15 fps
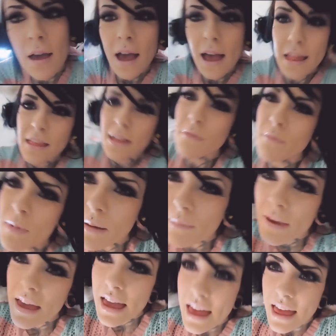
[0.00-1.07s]
I love my
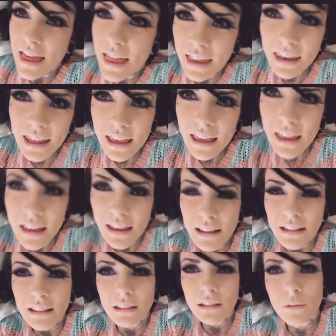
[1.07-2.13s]
bed!
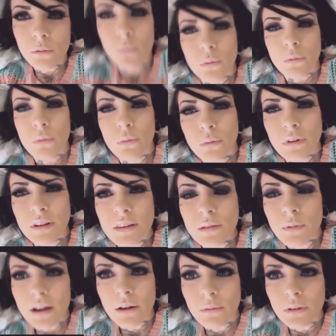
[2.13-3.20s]
The reason
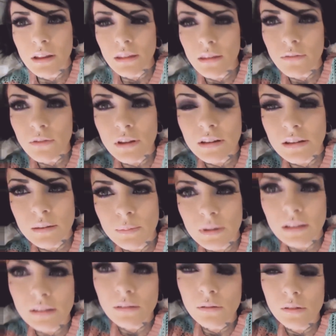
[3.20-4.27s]
why I really love it is
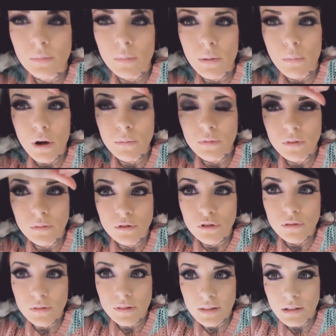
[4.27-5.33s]
because it was my mom's when
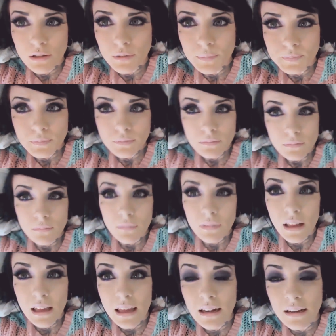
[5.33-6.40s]
she was little
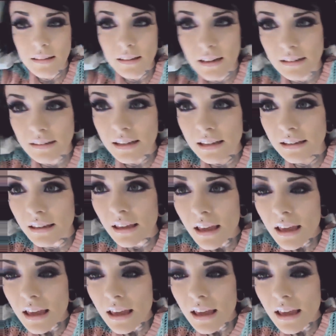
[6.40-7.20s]
and it's an antique